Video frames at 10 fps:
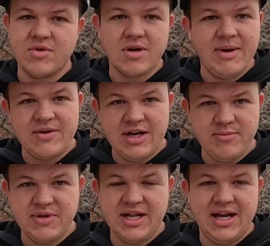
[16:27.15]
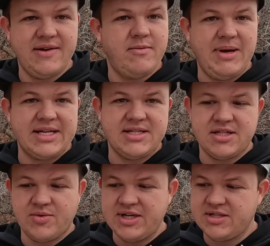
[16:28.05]
We'll come out and help you get out of a bad
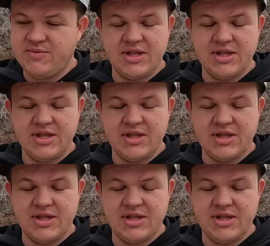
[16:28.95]
situation.